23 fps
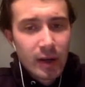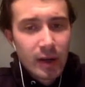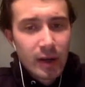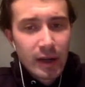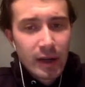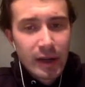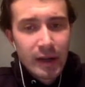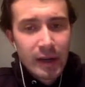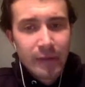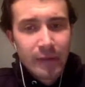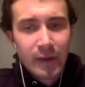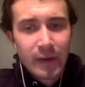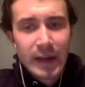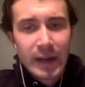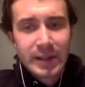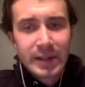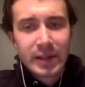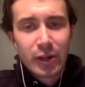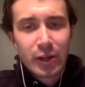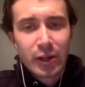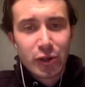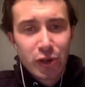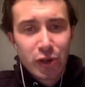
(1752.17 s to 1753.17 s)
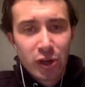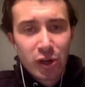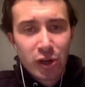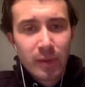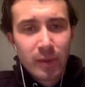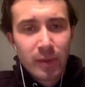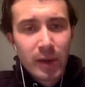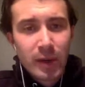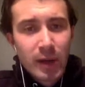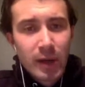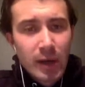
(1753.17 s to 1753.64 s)
if I did a
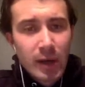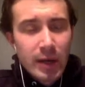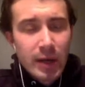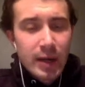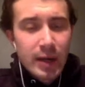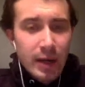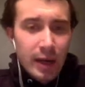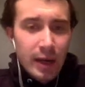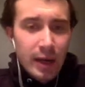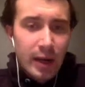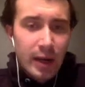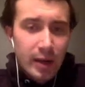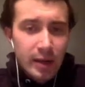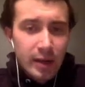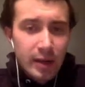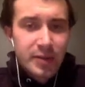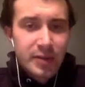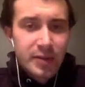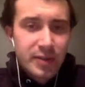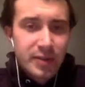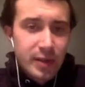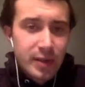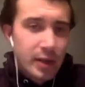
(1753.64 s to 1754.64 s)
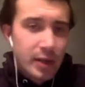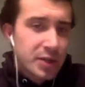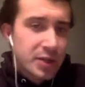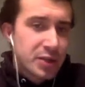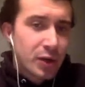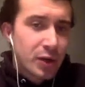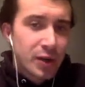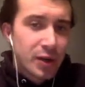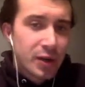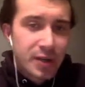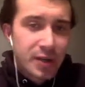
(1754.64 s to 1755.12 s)
job and it's
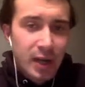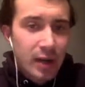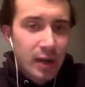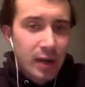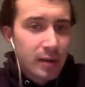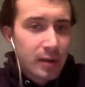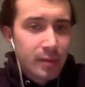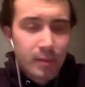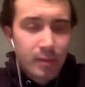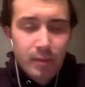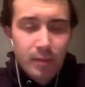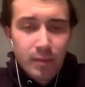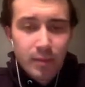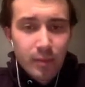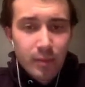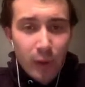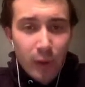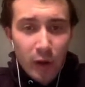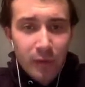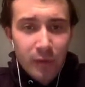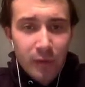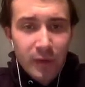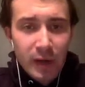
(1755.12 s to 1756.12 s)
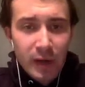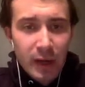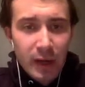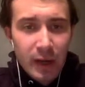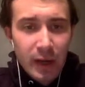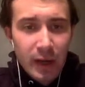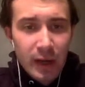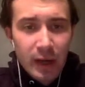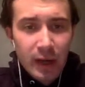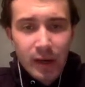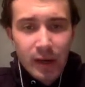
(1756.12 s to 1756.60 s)
not done
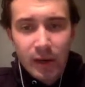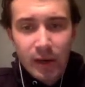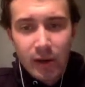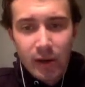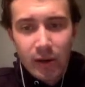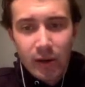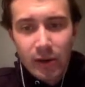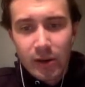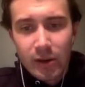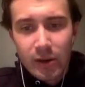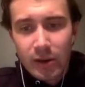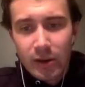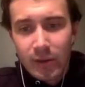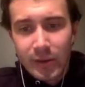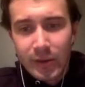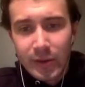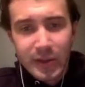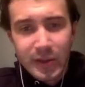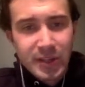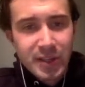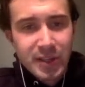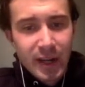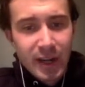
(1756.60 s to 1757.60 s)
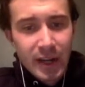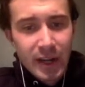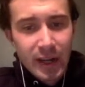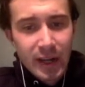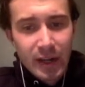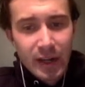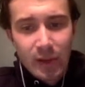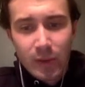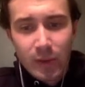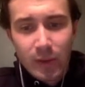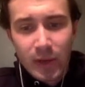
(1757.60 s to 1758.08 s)
perfectly, and you know, we just seen the
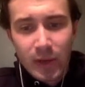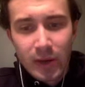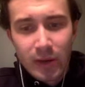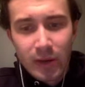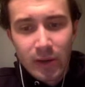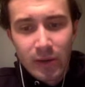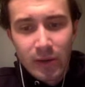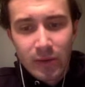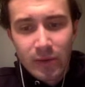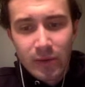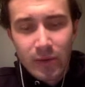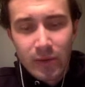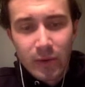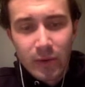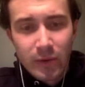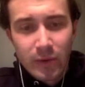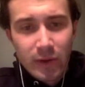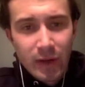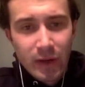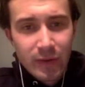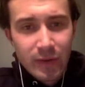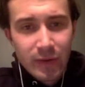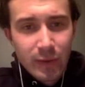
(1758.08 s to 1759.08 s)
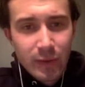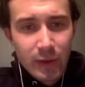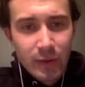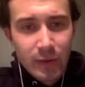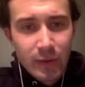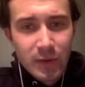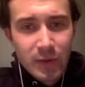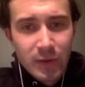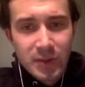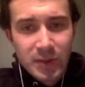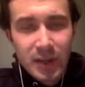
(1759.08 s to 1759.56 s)
other week on Ford Drive
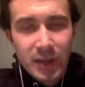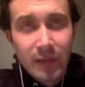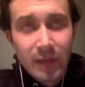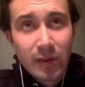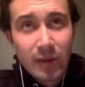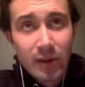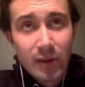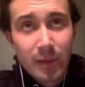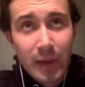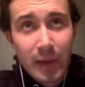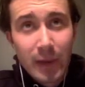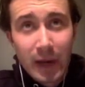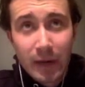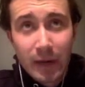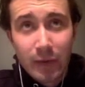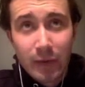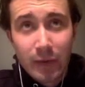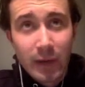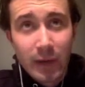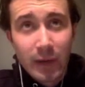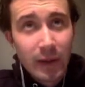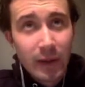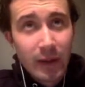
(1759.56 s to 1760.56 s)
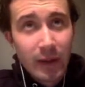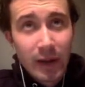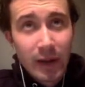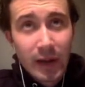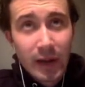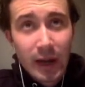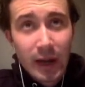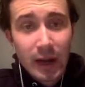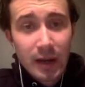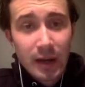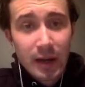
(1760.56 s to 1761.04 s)
24/7 the back of one of their
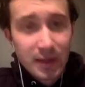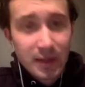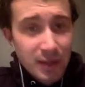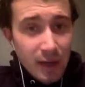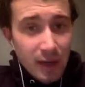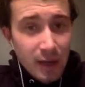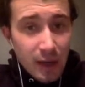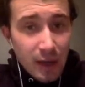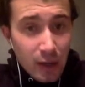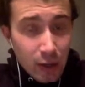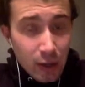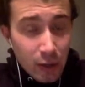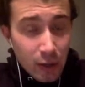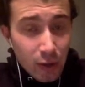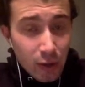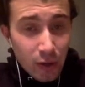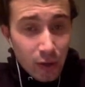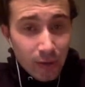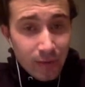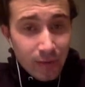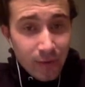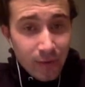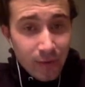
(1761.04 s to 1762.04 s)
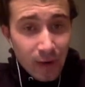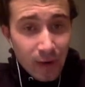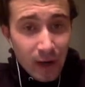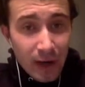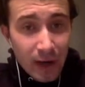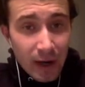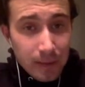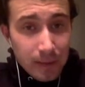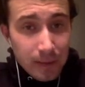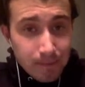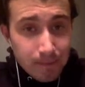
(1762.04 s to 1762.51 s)
cars caught on
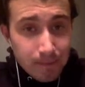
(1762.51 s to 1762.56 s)
fire